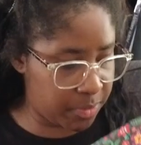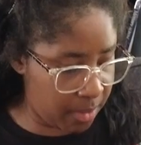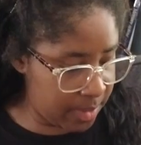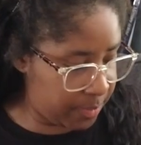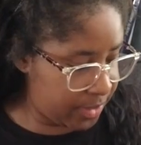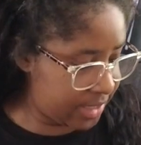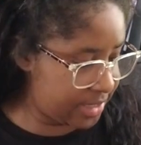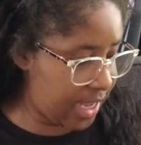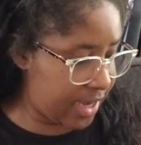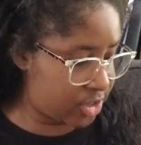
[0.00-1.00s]
probably put
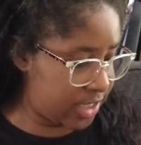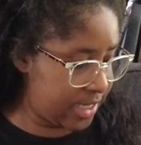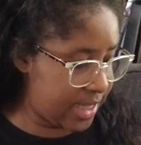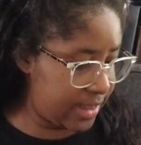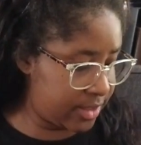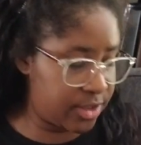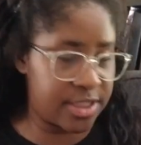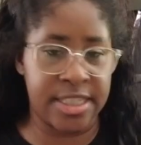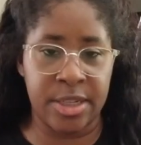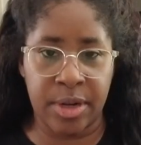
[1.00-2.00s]
this actually in that little
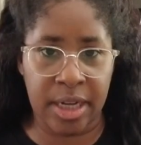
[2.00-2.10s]
secret